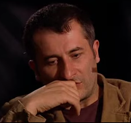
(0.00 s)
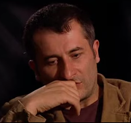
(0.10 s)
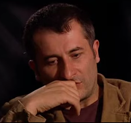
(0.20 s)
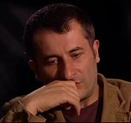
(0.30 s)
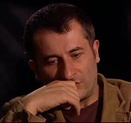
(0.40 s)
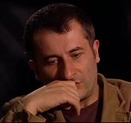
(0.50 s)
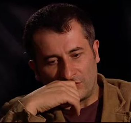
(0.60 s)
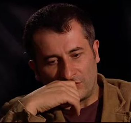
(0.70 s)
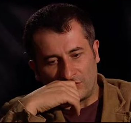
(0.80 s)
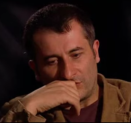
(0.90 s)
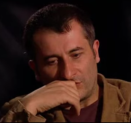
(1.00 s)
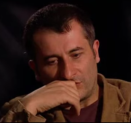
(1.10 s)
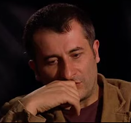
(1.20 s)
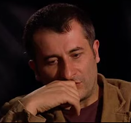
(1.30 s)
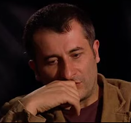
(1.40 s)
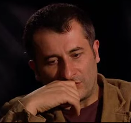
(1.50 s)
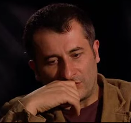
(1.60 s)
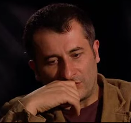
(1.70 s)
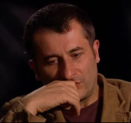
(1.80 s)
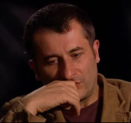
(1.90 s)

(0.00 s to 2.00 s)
Nobody speaks.